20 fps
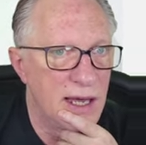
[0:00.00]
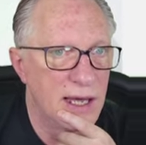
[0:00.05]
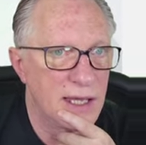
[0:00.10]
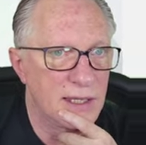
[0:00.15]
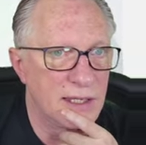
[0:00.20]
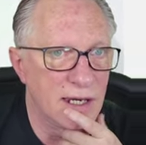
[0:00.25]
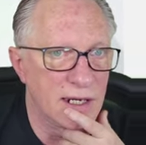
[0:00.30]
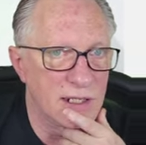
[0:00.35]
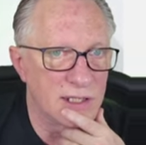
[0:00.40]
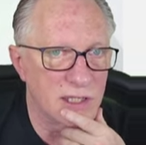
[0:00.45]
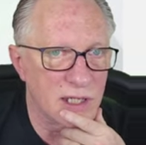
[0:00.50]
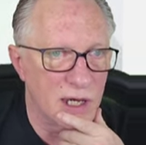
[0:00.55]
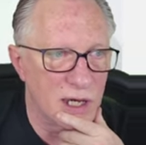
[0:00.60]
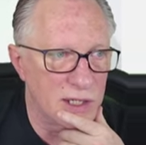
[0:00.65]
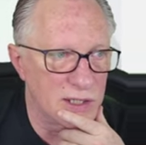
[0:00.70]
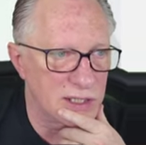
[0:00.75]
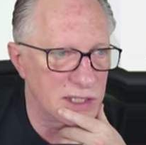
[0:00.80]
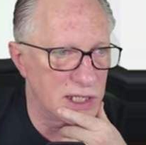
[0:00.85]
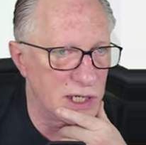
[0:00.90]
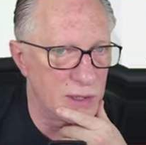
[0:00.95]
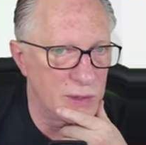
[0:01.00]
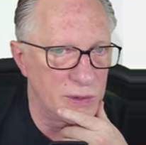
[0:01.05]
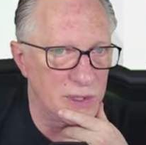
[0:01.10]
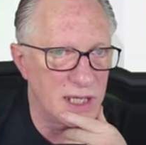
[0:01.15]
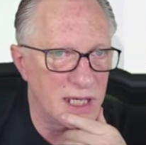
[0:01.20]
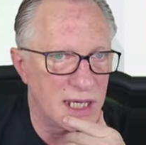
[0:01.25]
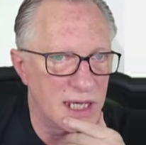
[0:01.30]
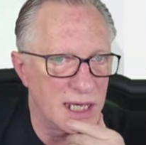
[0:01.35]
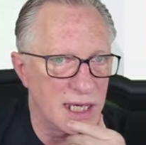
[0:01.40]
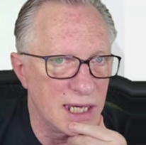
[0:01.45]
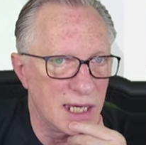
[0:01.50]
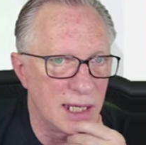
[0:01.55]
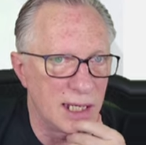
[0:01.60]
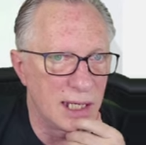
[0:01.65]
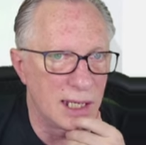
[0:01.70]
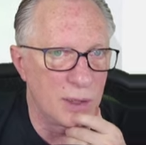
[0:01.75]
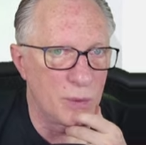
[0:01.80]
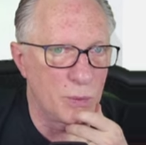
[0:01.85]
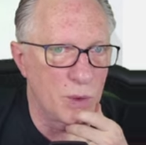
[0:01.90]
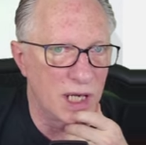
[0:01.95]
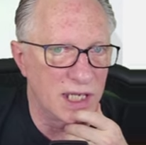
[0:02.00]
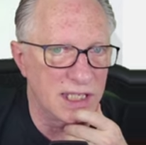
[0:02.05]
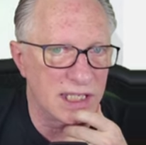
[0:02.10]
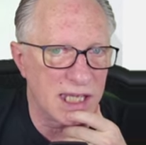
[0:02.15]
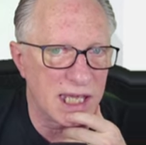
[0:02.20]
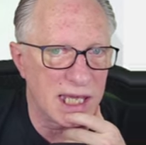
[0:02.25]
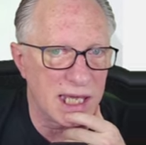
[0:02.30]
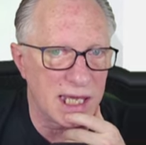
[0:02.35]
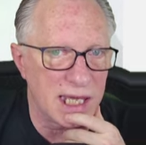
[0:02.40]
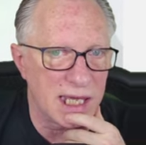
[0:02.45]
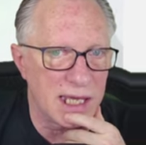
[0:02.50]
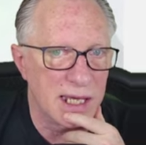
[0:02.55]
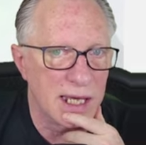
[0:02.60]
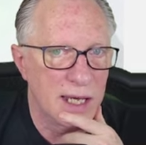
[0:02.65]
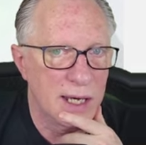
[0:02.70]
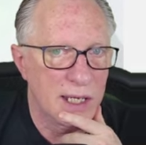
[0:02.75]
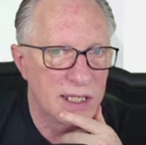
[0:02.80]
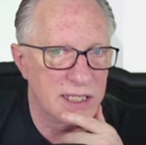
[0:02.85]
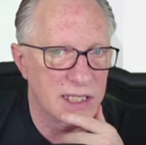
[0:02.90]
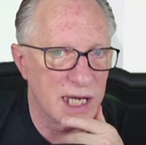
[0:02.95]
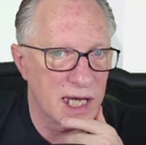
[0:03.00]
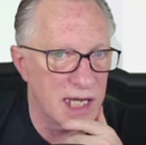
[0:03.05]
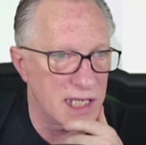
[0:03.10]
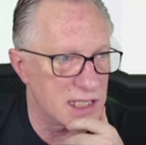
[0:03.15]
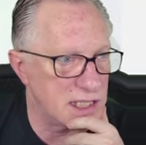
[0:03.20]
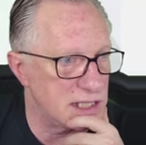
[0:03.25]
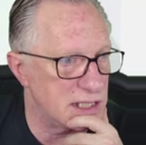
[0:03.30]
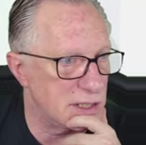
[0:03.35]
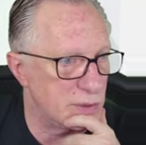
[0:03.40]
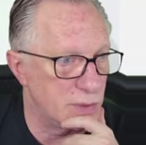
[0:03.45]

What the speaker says: There's also the OneKey Touch,